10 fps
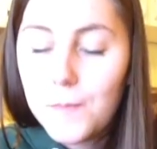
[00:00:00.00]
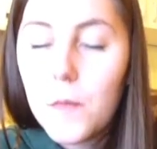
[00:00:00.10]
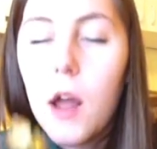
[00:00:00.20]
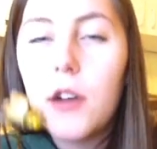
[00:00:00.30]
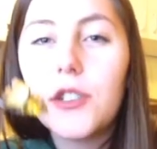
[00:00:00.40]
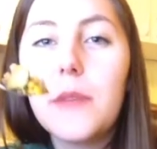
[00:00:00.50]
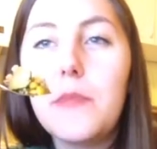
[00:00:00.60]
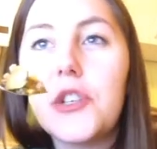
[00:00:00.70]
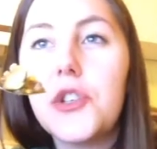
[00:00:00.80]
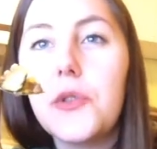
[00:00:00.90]
I honestly
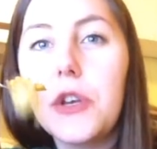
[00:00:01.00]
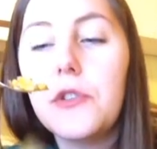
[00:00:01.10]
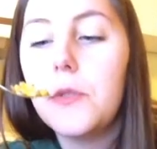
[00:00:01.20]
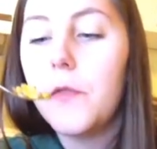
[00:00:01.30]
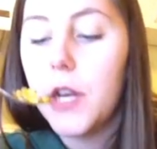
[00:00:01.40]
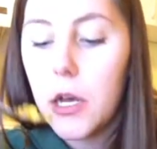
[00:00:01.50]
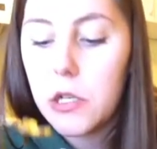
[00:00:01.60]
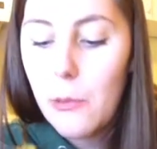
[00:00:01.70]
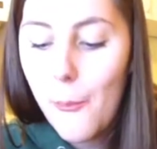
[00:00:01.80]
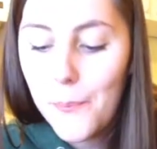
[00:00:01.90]
miss doing YouTube
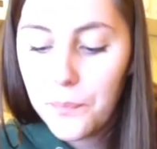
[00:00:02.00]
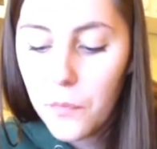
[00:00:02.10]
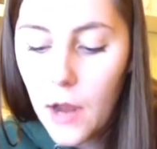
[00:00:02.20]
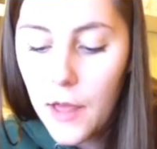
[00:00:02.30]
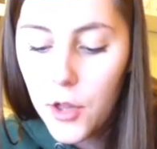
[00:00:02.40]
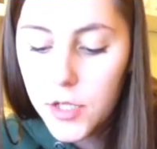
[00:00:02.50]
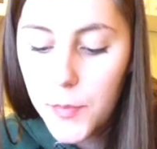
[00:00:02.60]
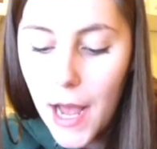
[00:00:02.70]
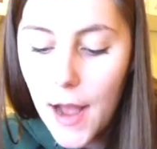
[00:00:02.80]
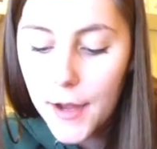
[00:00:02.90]
videos. I looked
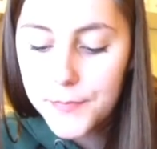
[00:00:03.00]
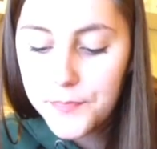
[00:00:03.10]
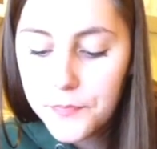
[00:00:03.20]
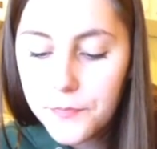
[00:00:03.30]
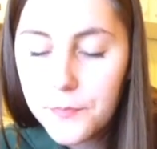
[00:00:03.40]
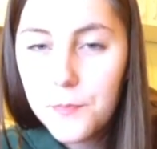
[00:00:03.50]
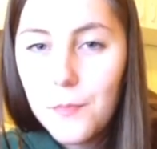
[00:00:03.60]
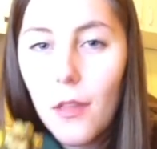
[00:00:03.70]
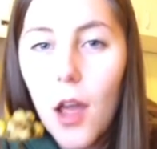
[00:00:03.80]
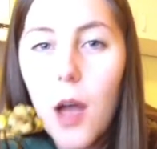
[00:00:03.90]
back
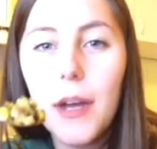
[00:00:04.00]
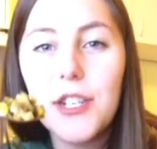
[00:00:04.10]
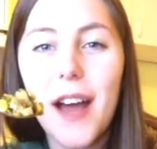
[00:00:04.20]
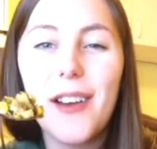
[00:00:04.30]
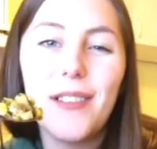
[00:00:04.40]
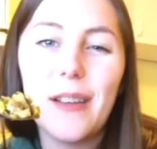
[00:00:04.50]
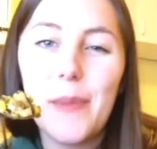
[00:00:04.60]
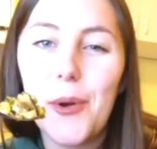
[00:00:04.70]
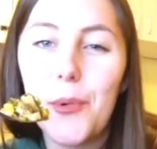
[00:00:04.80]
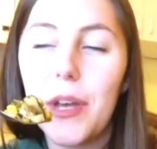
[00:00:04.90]
on my channel like
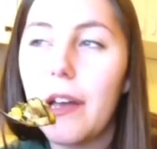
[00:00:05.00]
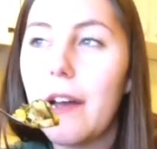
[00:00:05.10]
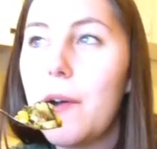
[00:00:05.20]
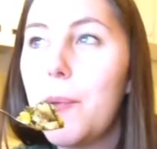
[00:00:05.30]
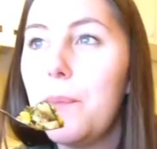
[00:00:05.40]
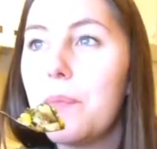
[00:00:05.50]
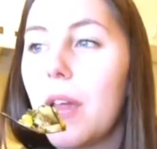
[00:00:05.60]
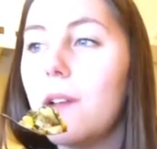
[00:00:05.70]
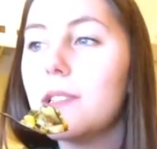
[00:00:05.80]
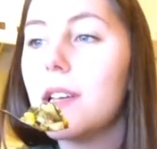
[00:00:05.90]
about a week ago,
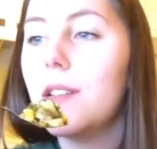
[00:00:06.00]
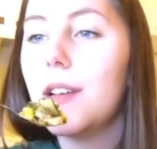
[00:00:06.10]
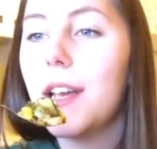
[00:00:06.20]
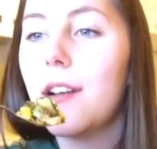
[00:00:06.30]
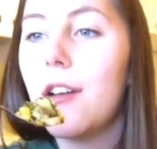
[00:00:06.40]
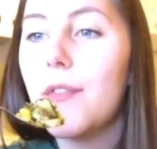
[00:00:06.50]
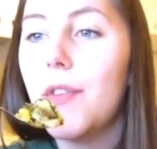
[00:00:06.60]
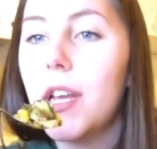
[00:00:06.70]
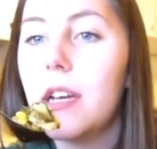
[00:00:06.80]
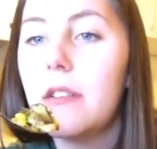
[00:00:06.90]
and I was like looking at all the
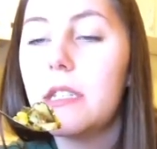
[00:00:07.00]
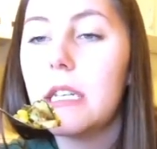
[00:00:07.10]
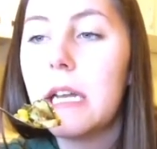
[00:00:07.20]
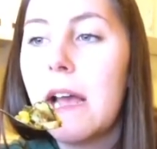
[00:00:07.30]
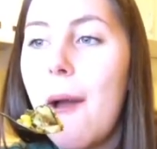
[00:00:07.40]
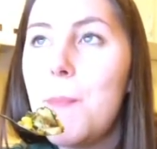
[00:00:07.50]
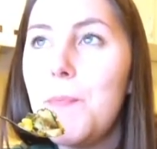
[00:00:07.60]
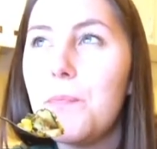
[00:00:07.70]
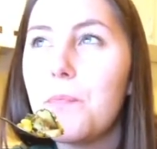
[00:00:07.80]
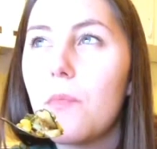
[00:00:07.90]
videos, and
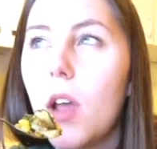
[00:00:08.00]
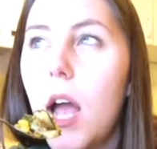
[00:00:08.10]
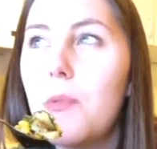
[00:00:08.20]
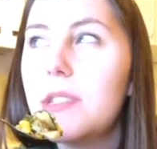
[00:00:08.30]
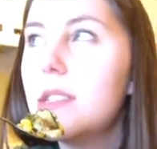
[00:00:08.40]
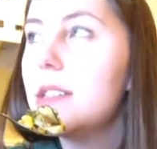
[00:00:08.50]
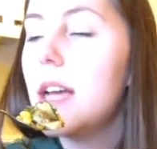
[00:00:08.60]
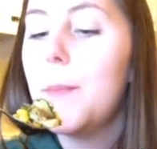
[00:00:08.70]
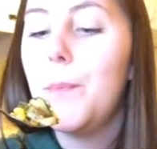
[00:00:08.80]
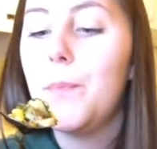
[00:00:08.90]
I wasn't
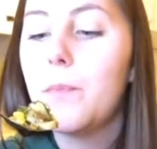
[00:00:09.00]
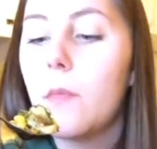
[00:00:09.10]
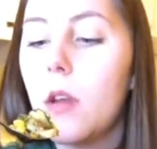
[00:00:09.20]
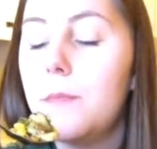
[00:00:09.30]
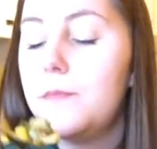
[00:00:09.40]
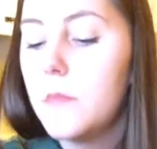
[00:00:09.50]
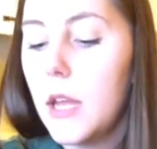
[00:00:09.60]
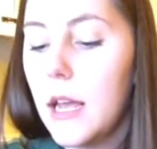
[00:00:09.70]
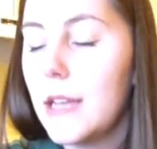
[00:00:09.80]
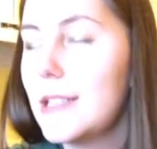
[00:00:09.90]

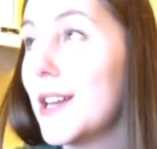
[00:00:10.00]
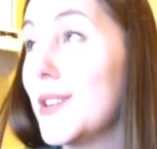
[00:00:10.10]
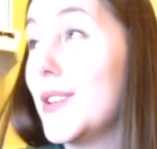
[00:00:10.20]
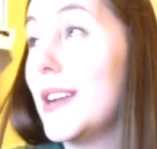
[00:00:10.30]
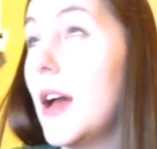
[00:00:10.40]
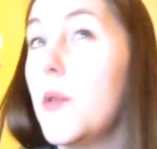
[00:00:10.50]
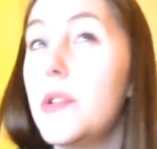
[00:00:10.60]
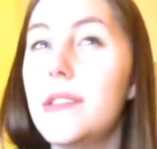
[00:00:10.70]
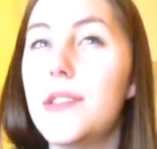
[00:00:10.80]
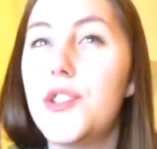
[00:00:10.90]
I guess I could look now. I
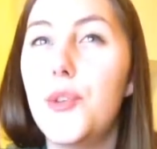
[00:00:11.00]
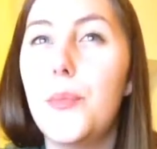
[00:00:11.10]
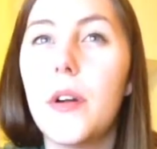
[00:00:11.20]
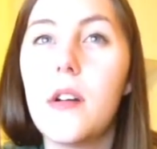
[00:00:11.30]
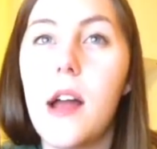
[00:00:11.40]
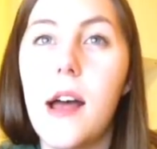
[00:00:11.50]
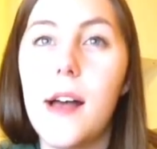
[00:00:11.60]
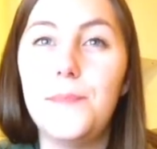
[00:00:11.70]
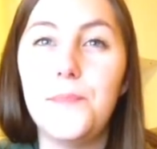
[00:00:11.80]
wasn't super